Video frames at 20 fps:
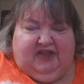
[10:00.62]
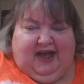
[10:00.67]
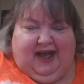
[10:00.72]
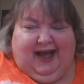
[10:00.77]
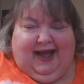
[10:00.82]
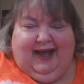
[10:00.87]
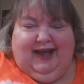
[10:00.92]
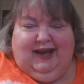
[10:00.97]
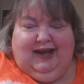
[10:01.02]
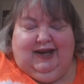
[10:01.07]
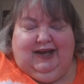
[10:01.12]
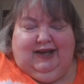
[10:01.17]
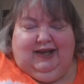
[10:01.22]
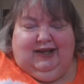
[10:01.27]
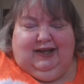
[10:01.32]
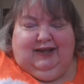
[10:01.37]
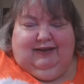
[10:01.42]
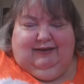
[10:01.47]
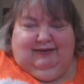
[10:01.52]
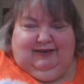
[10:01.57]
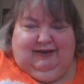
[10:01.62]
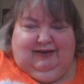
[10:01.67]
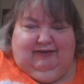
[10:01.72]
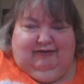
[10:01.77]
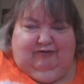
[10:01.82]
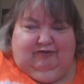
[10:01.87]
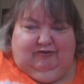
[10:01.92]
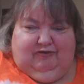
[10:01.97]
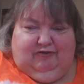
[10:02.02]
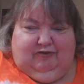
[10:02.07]
that.
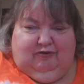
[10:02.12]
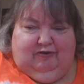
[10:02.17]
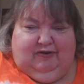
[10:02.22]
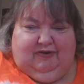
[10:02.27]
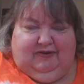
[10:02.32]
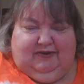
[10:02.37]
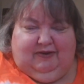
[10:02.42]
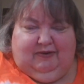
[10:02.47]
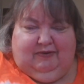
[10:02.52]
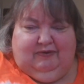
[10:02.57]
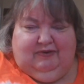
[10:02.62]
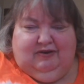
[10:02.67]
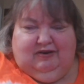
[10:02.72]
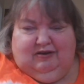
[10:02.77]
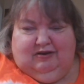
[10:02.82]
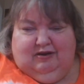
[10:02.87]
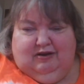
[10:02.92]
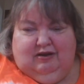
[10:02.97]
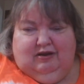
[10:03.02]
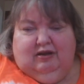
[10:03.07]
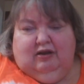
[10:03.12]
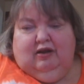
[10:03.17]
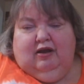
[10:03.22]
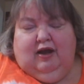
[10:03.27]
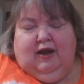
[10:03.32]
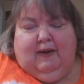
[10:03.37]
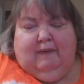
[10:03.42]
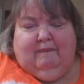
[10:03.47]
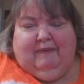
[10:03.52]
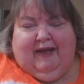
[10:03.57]
either, so it's
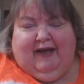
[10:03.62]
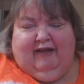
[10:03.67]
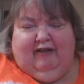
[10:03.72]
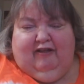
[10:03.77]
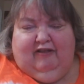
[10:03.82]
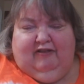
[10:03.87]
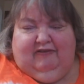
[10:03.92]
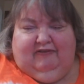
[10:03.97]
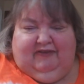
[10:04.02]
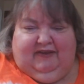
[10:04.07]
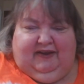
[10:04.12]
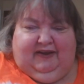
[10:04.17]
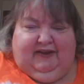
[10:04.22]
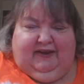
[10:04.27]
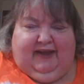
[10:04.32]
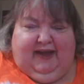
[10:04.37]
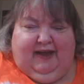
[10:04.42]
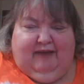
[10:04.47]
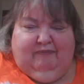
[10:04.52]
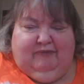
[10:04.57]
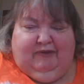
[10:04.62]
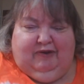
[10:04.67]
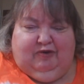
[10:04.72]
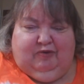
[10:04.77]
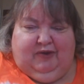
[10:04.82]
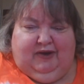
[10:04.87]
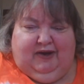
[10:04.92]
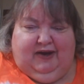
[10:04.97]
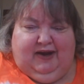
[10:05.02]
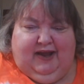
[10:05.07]
a balancing game
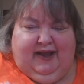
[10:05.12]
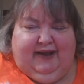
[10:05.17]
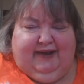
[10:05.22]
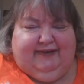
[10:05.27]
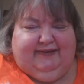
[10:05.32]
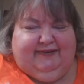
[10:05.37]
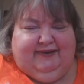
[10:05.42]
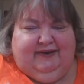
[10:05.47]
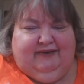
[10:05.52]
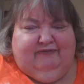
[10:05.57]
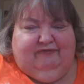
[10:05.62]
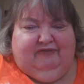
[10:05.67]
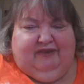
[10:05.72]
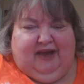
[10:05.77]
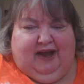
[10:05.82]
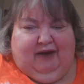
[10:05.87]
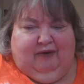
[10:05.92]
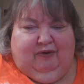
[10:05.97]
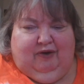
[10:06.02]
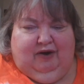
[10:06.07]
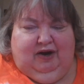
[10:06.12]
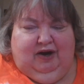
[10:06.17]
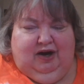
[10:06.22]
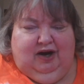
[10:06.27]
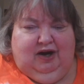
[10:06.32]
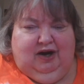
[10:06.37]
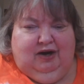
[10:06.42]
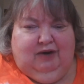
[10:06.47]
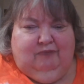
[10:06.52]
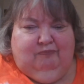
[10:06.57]
between eggs and
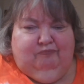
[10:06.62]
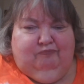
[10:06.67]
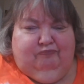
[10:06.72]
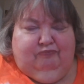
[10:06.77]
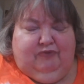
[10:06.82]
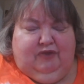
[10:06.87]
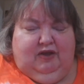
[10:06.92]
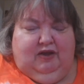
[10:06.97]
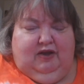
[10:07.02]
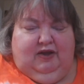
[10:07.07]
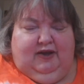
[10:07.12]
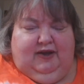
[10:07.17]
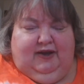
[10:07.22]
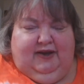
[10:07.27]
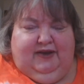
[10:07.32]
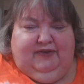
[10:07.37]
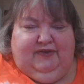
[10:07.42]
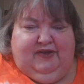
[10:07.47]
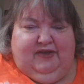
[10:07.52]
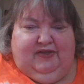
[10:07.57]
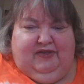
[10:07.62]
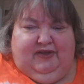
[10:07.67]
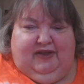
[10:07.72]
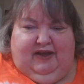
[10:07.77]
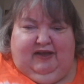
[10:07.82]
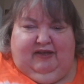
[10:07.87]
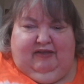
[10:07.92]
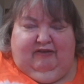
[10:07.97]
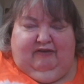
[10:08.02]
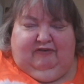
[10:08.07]
flour. And then the
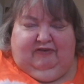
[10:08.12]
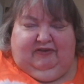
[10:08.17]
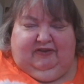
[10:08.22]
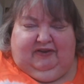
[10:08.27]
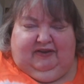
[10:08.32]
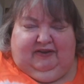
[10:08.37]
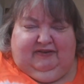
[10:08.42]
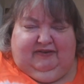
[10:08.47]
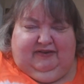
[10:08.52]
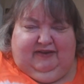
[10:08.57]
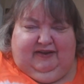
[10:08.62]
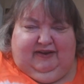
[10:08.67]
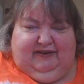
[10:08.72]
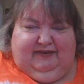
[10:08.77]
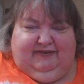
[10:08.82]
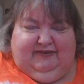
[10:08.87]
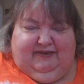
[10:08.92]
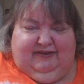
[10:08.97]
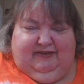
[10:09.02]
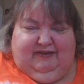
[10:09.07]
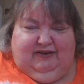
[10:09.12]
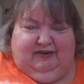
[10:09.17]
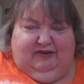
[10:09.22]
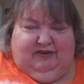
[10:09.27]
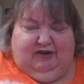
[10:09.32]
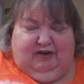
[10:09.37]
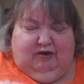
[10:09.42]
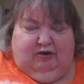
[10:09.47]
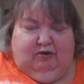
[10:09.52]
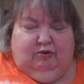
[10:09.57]
other seasonings in the
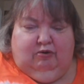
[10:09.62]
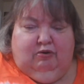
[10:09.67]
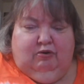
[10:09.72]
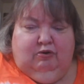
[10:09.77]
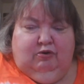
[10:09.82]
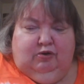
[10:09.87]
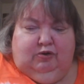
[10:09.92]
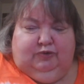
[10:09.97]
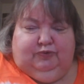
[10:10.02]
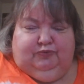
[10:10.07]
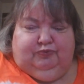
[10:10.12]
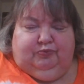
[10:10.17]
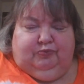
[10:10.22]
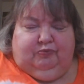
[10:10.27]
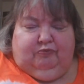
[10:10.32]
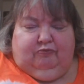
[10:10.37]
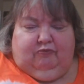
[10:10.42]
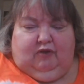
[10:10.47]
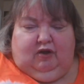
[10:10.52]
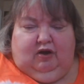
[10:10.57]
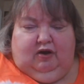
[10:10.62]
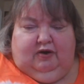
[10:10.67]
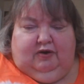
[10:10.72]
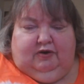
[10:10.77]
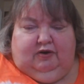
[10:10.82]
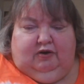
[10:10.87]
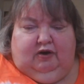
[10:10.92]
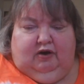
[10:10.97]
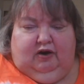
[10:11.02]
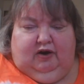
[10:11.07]
dough
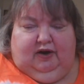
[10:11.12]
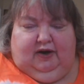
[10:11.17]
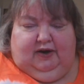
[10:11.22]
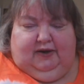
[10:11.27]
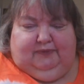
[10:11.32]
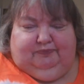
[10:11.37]
are